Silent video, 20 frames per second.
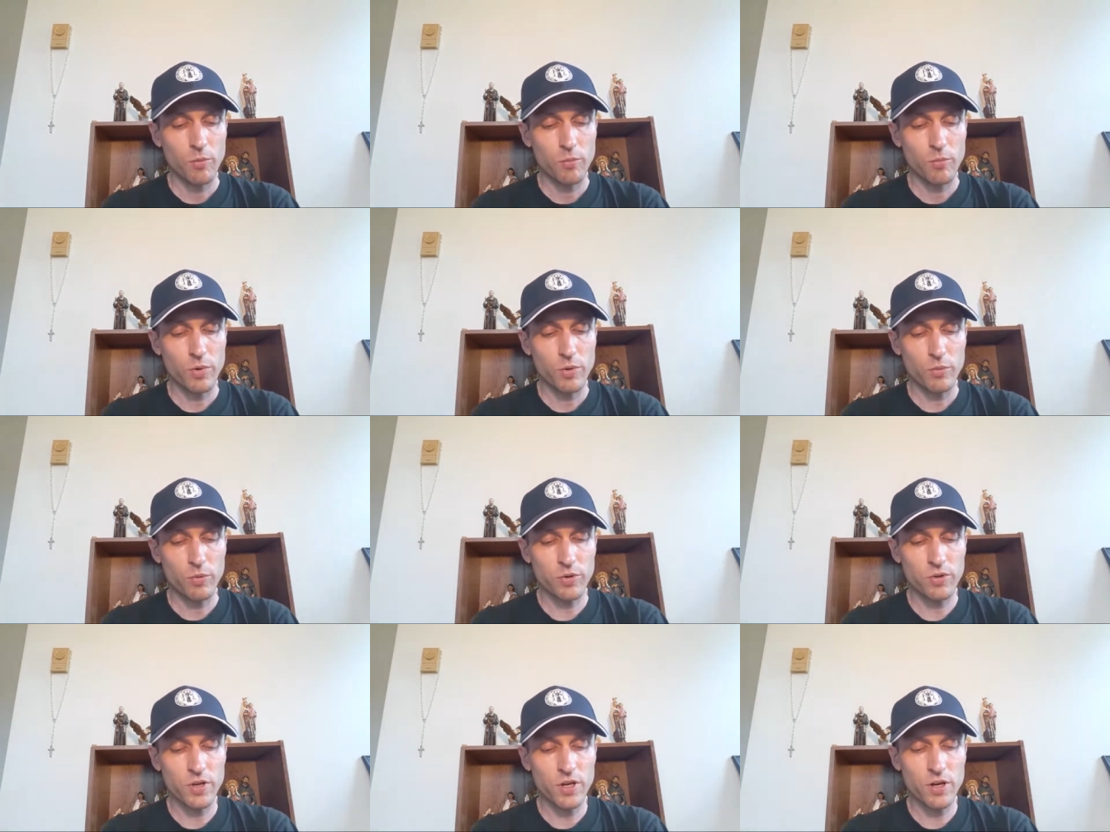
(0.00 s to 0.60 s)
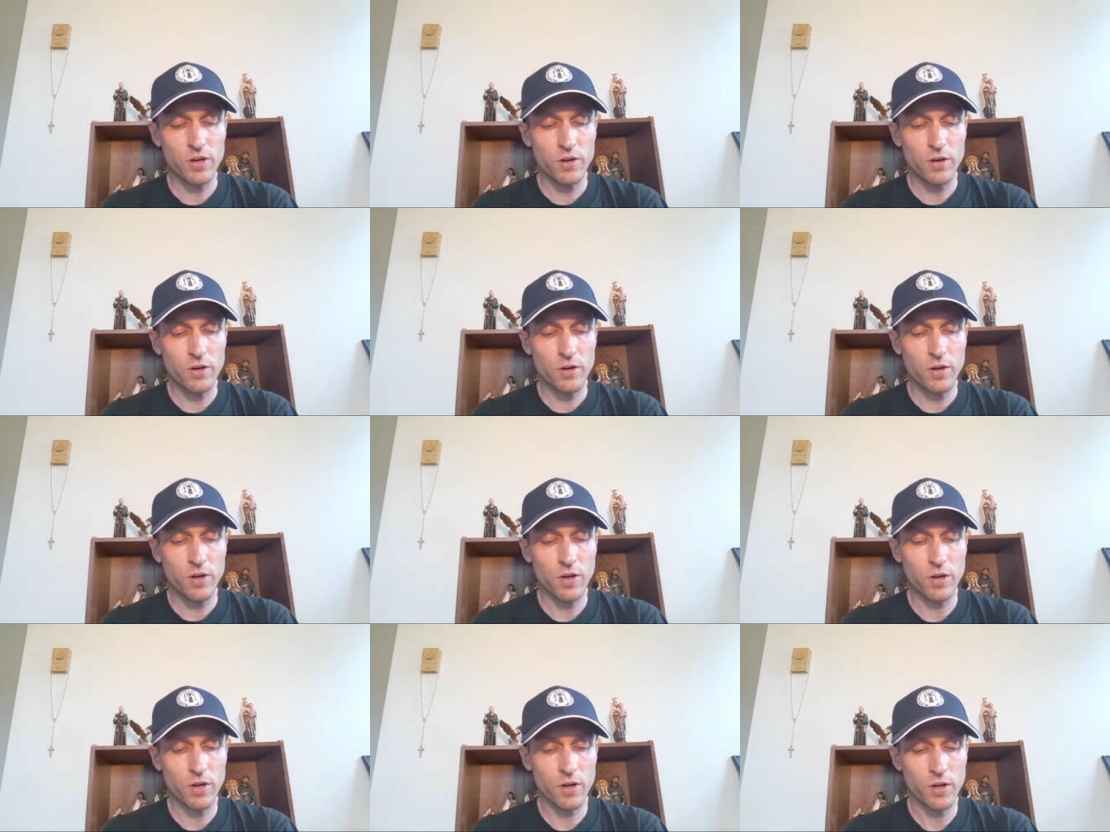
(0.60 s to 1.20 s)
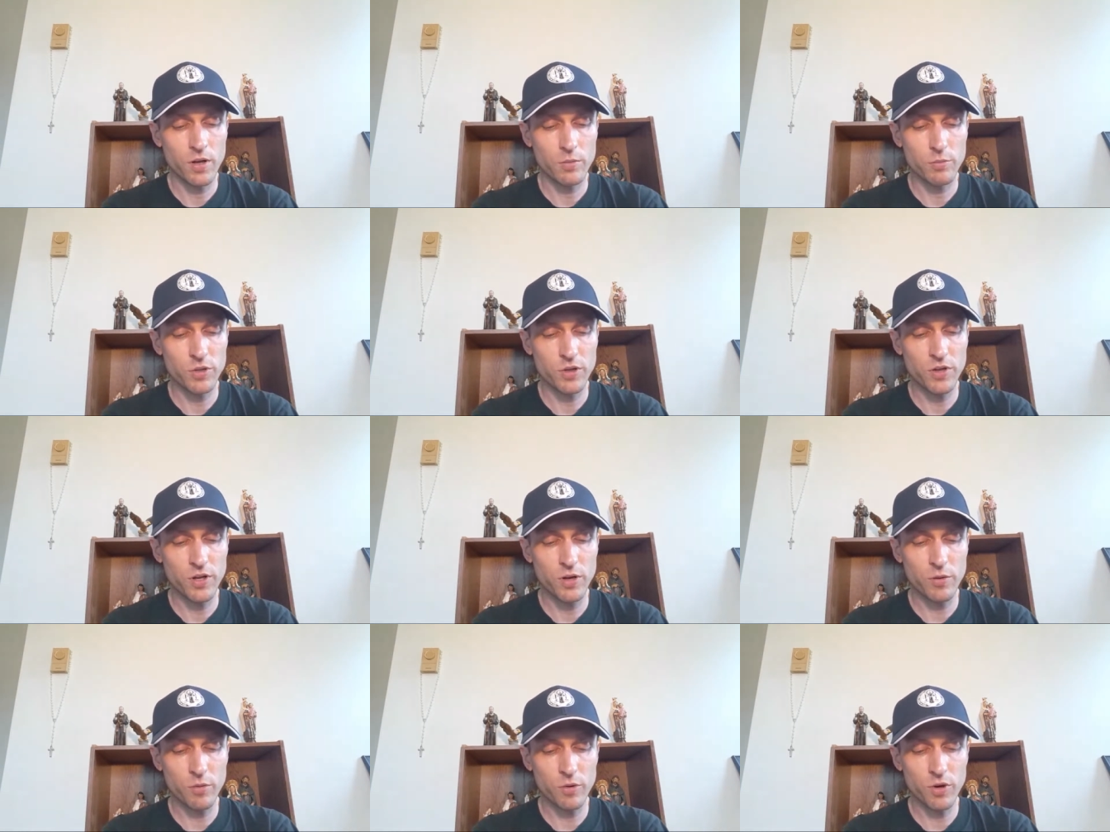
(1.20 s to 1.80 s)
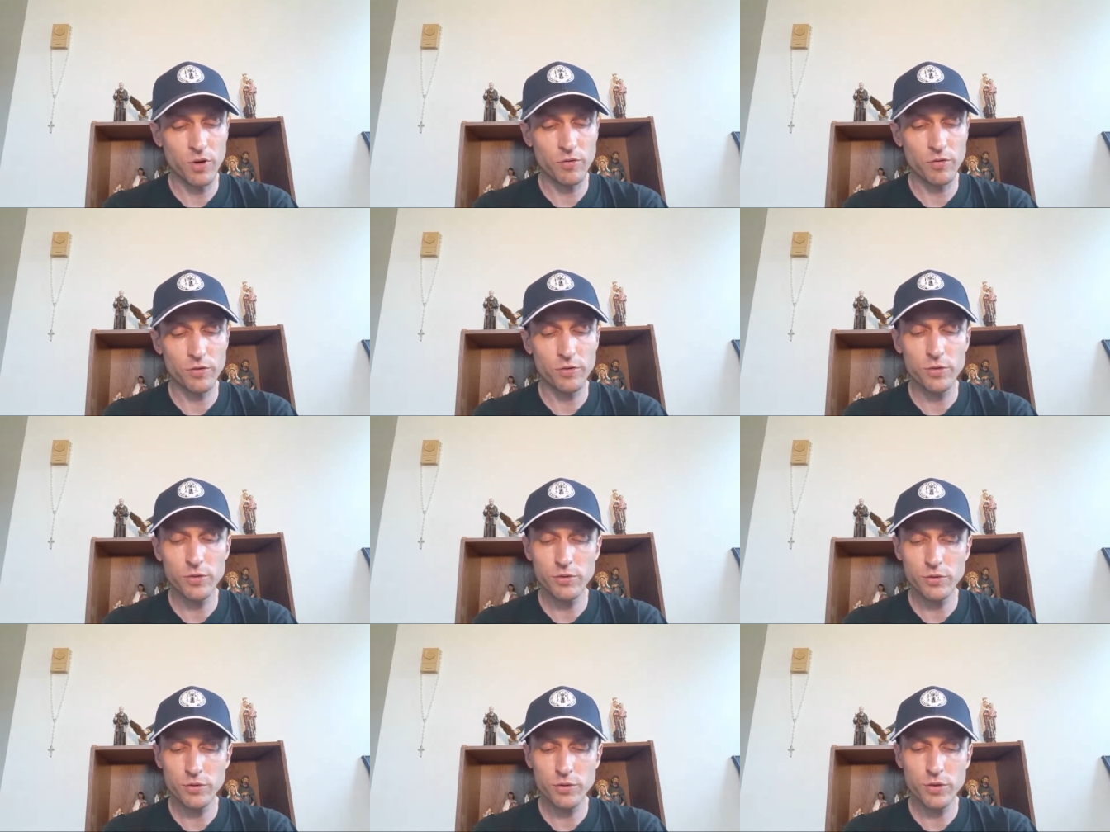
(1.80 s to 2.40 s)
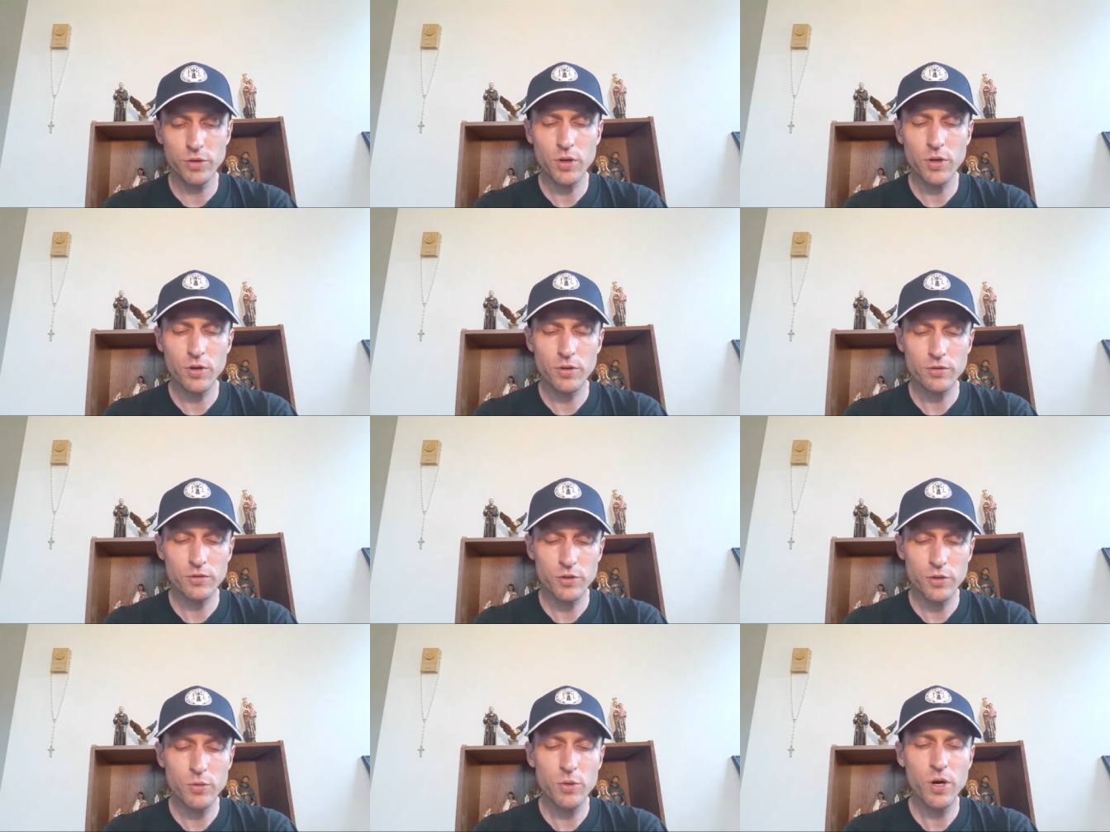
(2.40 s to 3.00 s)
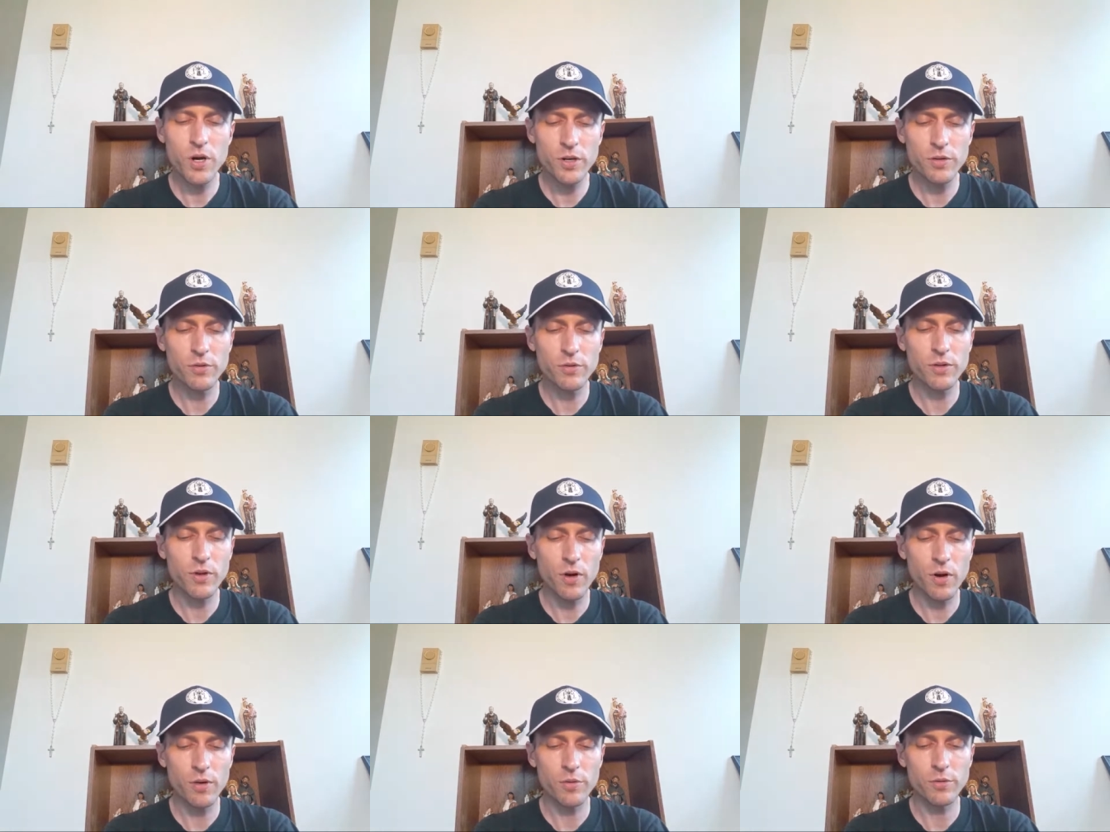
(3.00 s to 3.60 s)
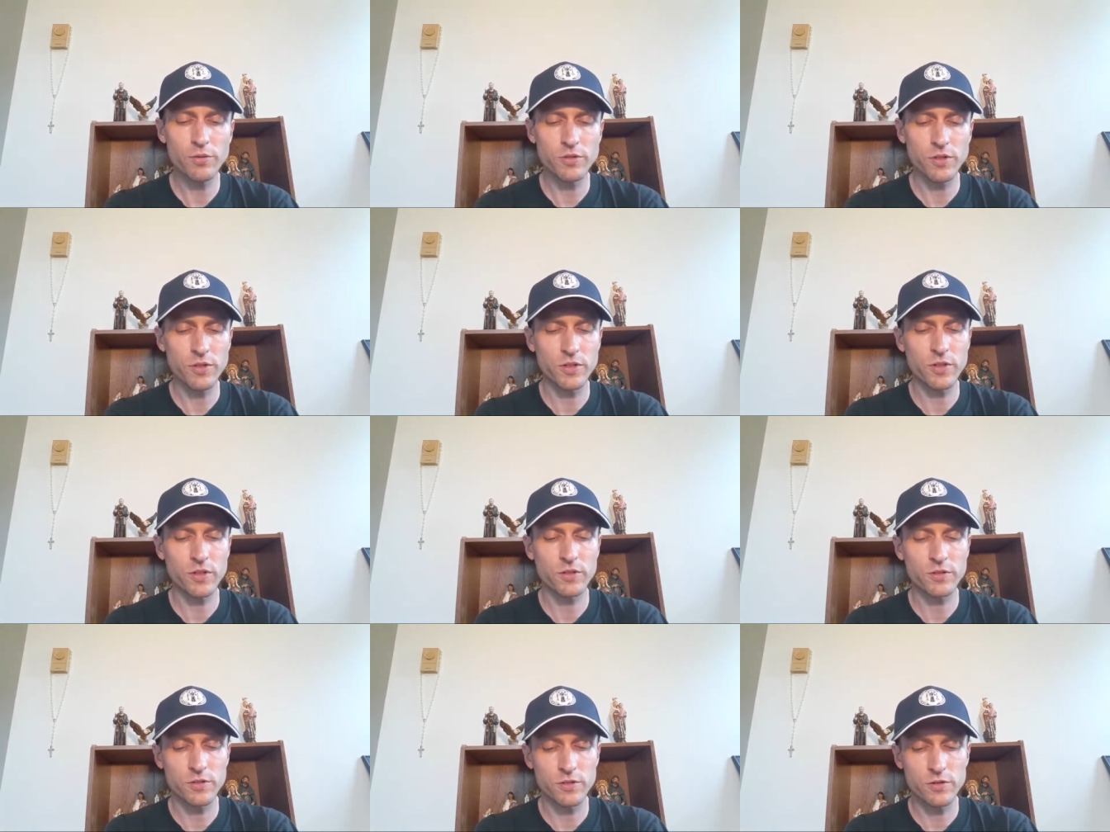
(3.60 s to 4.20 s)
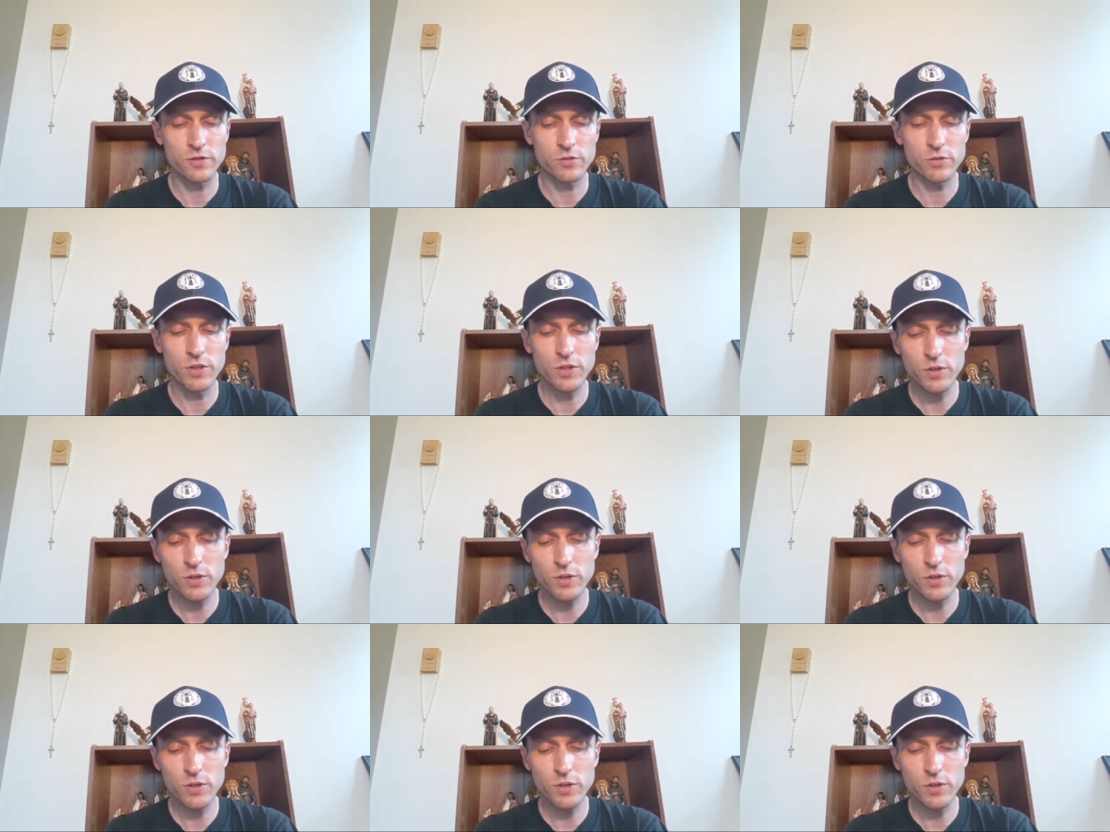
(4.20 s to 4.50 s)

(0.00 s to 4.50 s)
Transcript: but were there but there were over 200, 200 cardinals of the consistory.